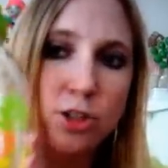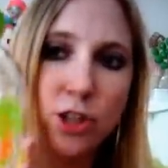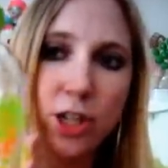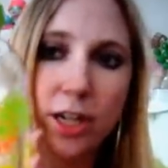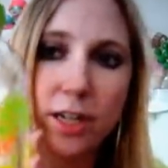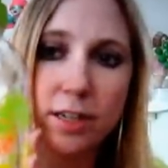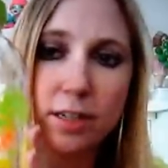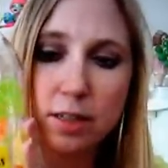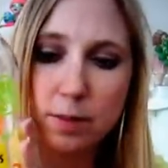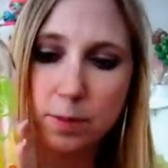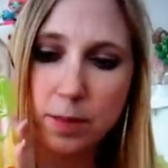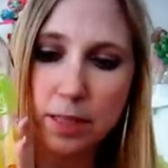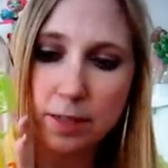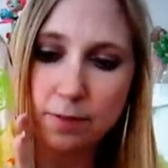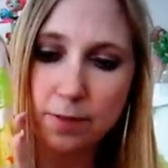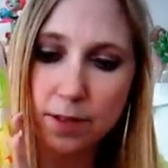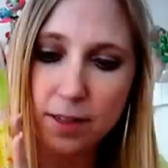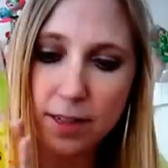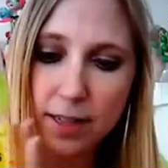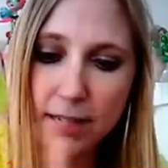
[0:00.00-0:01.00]
jug,
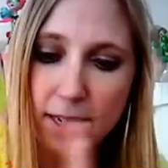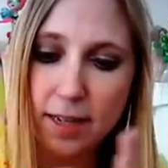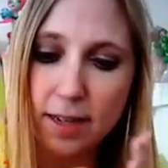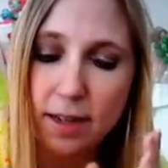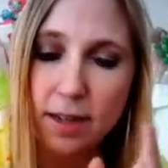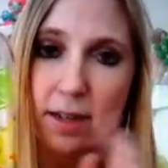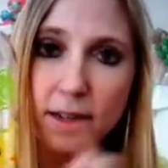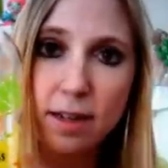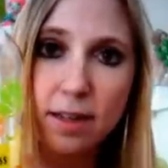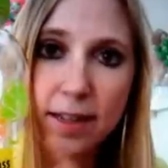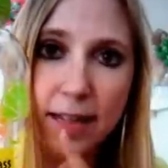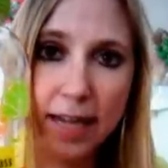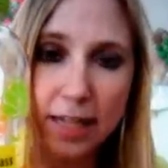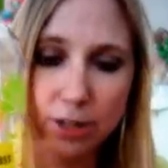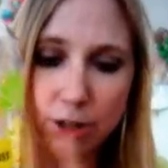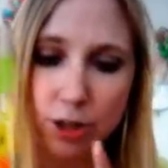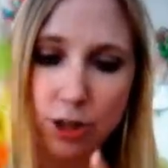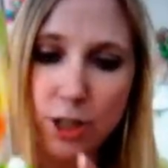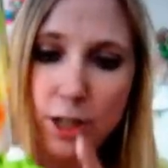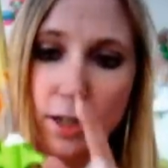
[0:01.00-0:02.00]
specifically a
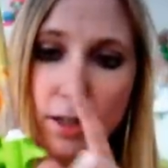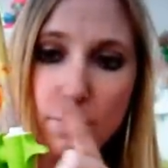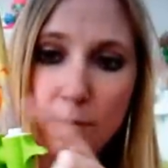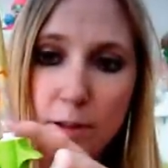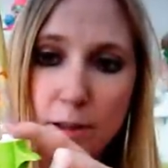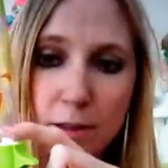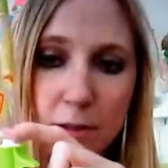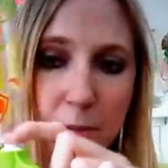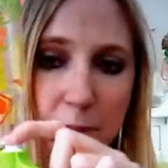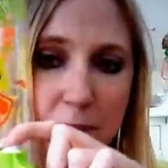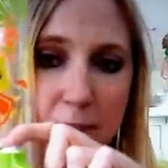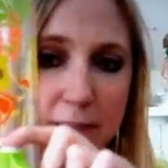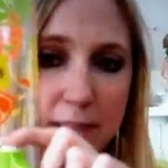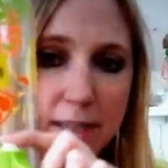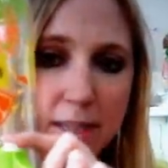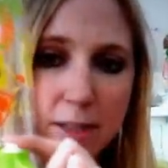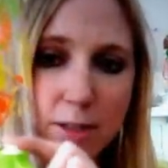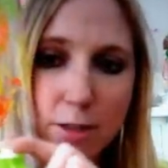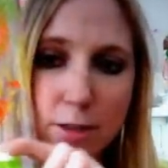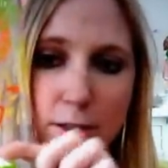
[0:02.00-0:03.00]
glass jug with one of
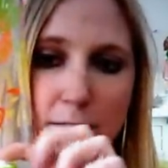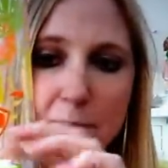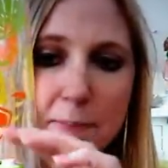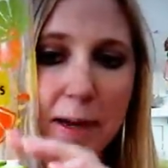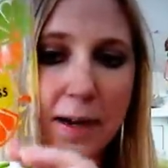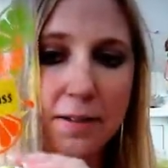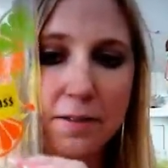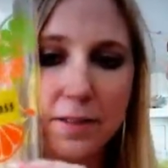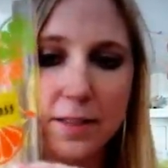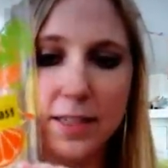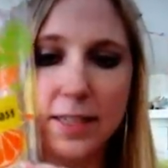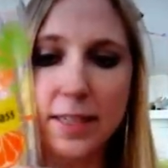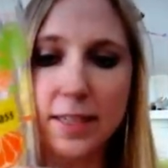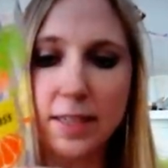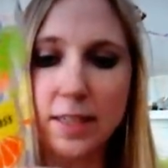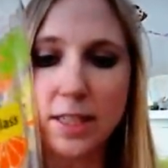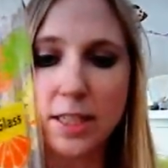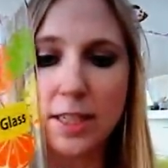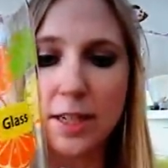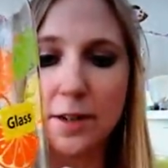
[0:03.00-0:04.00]
these little spout
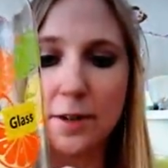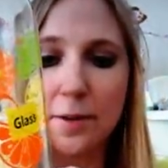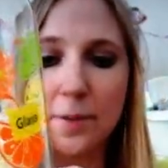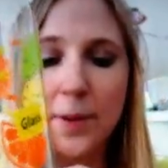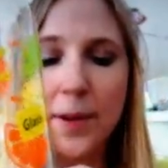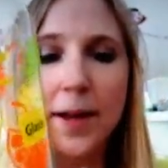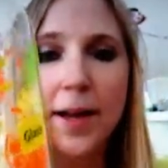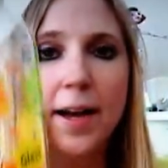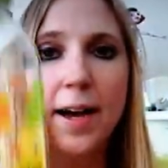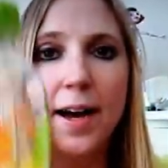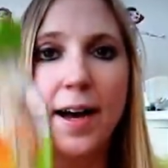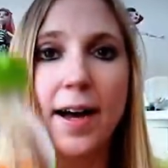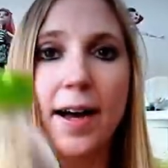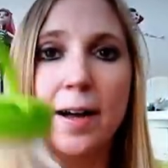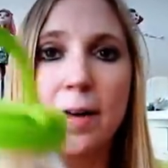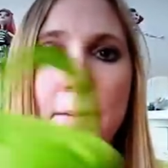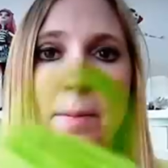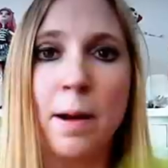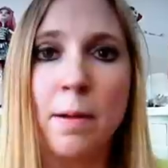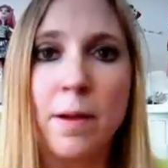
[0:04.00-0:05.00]
things. So
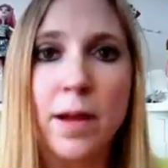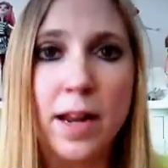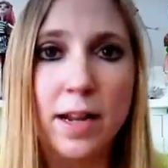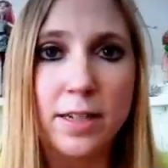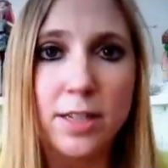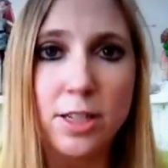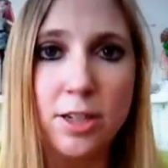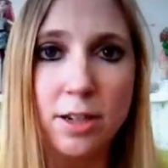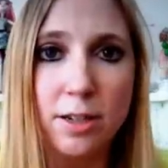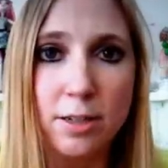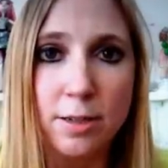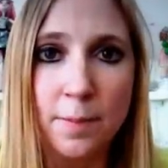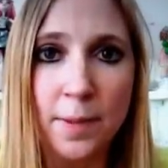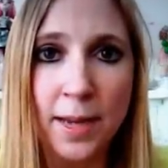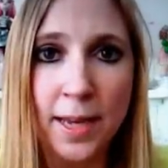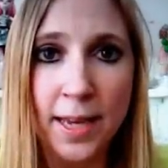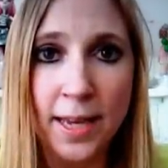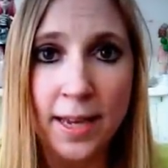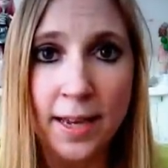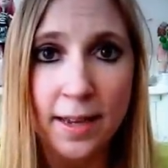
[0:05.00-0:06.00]
um, I'm gonna have to talk to my
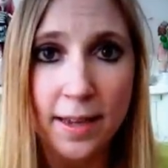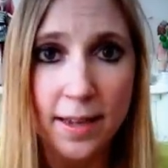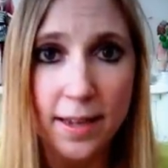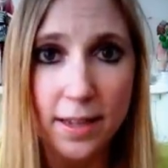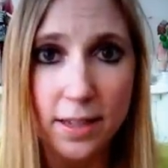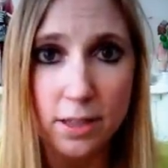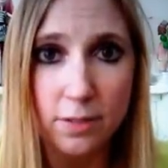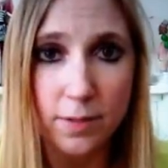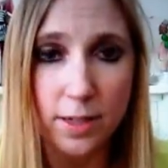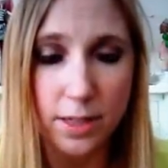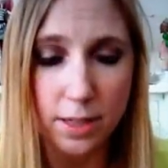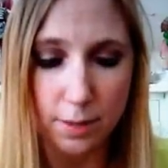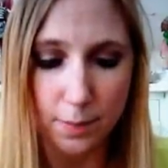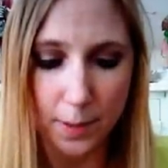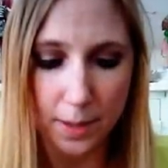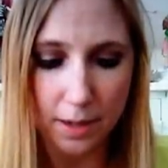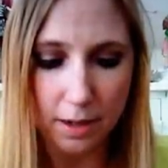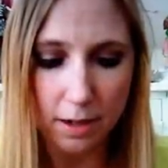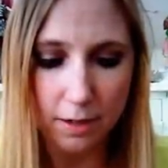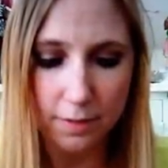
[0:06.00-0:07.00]
aunt and get the
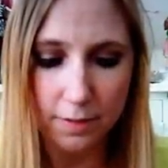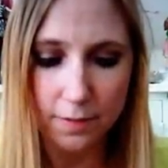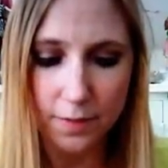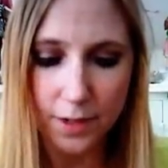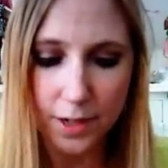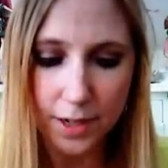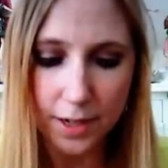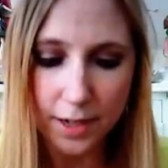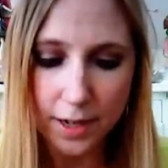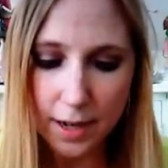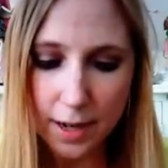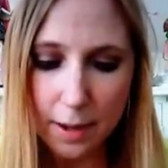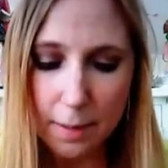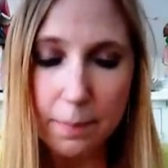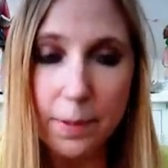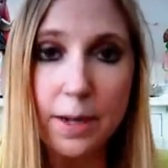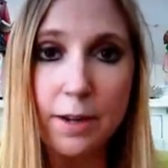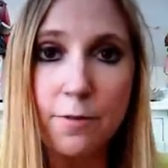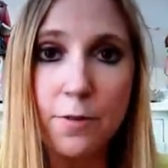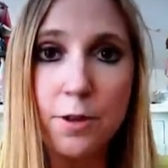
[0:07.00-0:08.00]
recipe off of her.
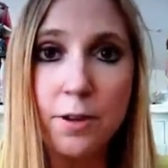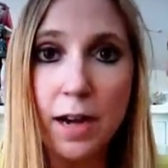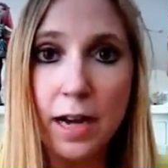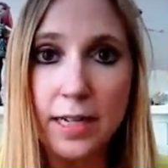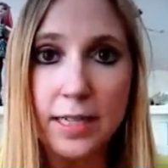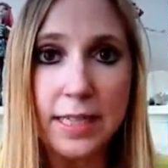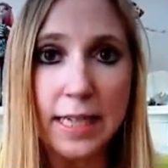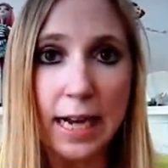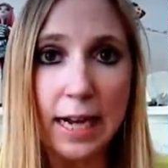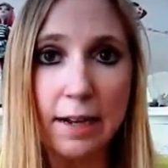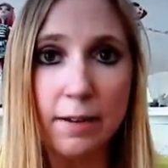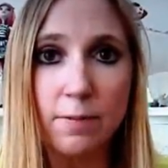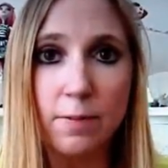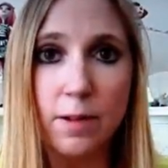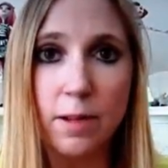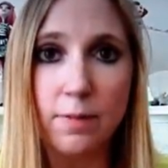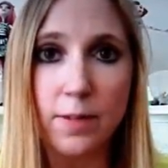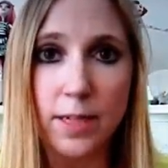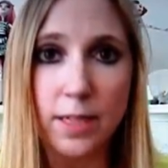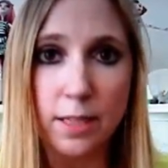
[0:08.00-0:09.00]
But if you guys have
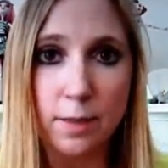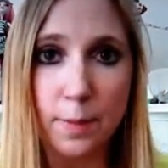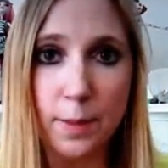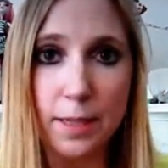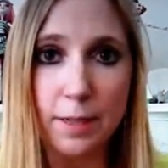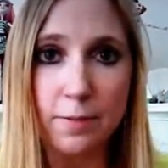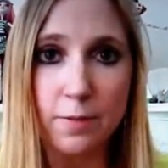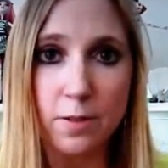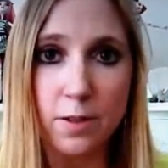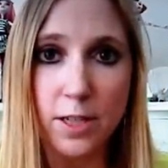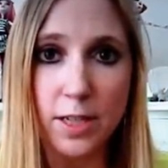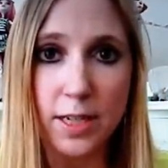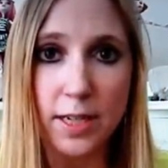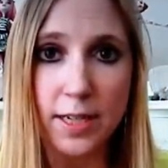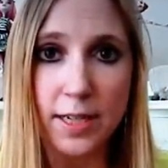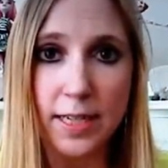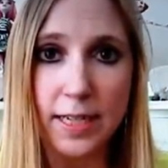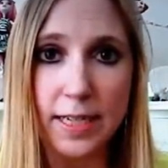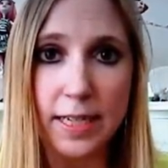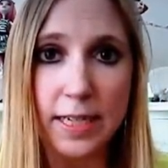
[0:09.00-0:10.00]
a recipe for
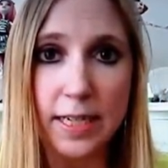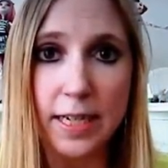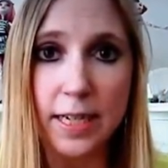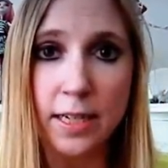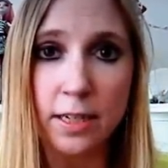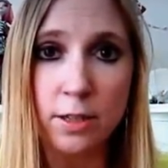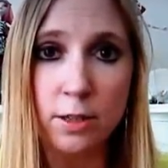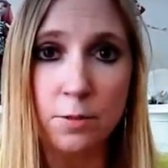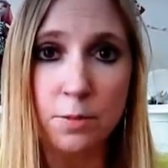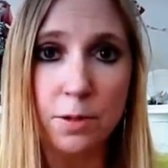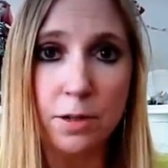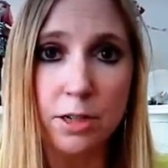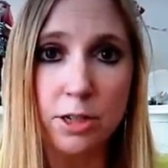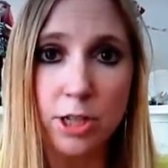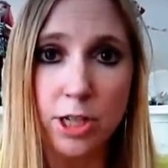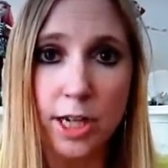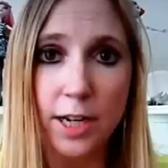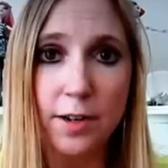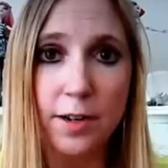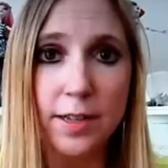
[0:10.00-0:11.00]
sun tea and you want to
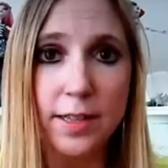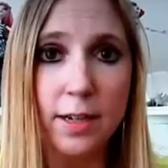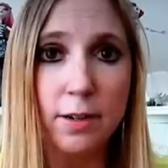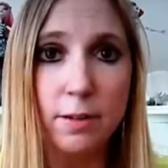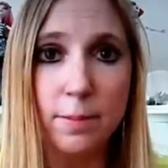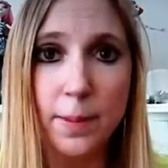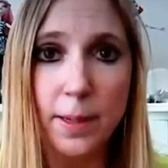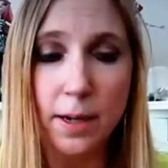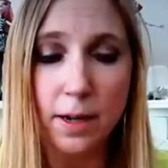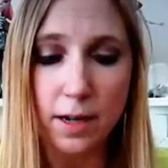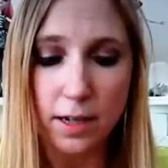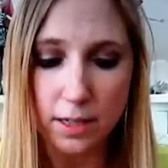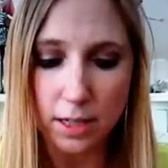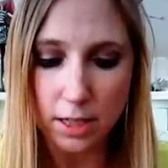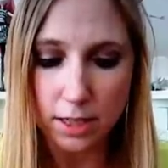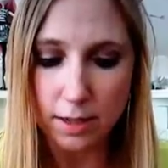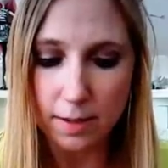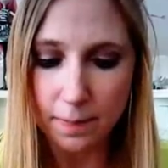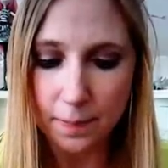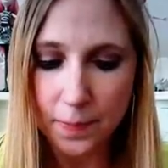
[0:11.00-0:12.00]
share it, that would be
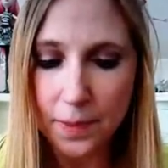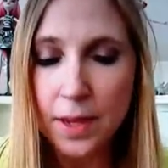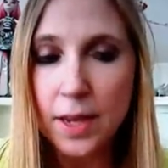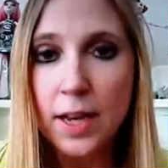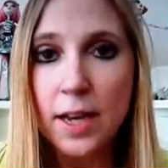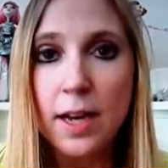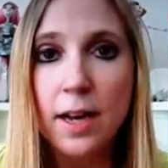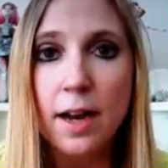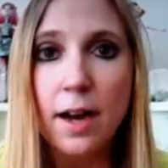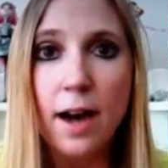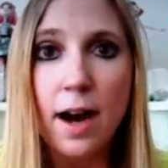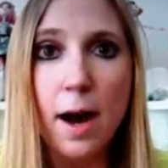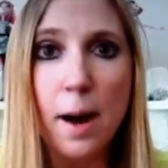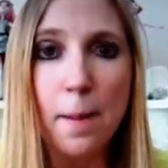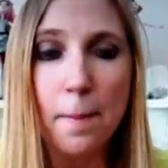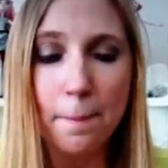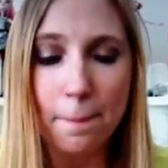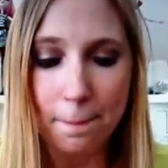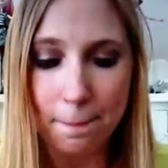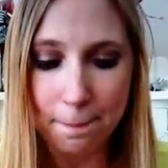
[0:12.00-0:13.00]
awesome.
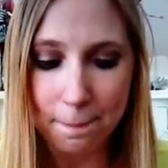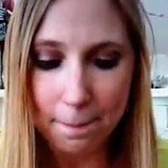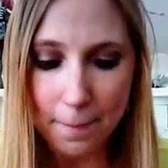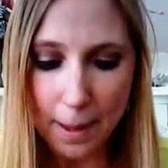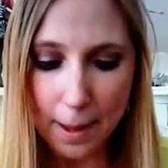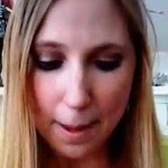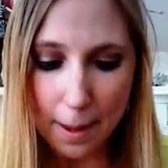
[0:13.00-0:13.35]
Um,